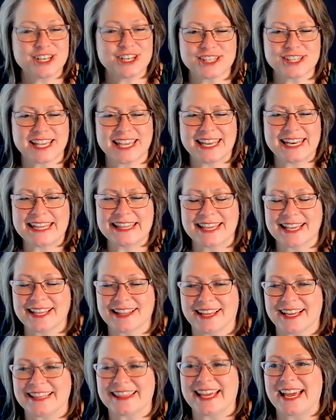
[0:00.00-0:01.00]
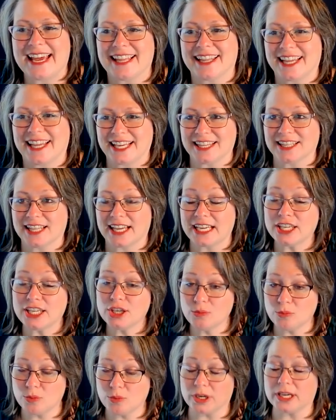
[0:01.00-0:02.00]
just anything like that, like
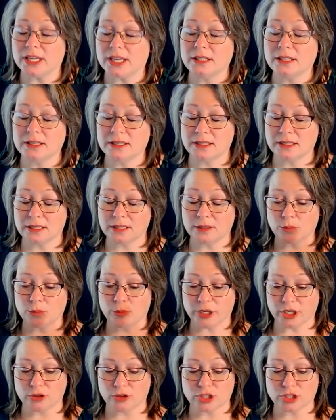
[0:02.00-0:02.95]
you would when